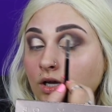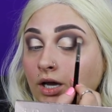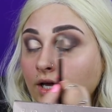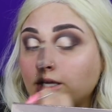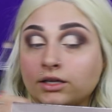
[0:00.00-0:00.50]

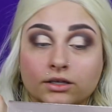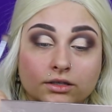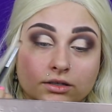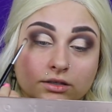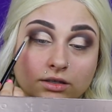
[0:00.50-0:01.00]
I
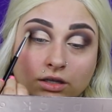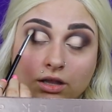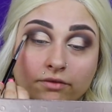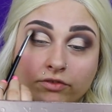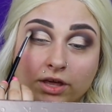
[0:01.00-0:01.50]

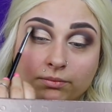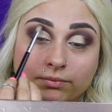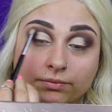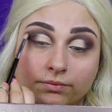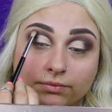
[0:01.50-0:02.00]
love
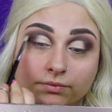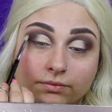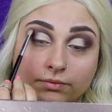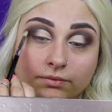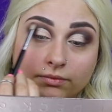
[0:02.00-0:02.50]
them.
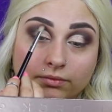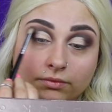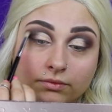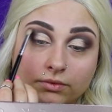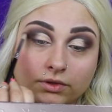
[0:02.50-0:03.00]

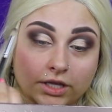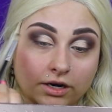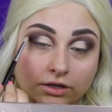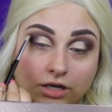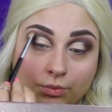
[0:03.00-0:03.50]
They
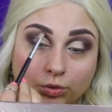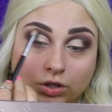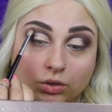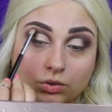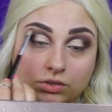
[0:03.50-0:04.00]
are couple
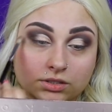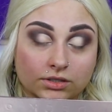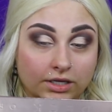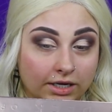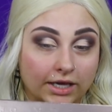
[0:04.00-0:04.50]
goals
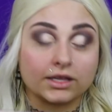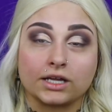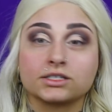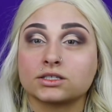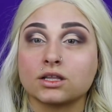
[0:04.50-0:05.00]
and
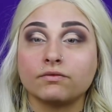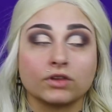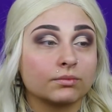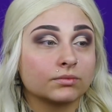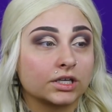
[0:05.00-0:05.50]
I just love
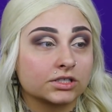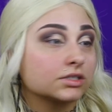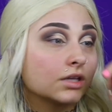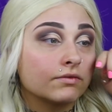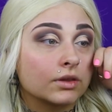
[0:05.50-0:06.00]
them. I
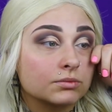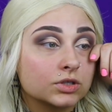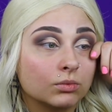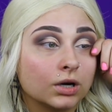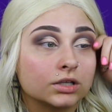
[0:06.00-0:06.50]
just love them
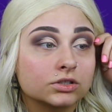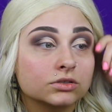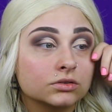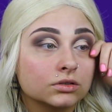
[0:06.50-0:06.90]
so much.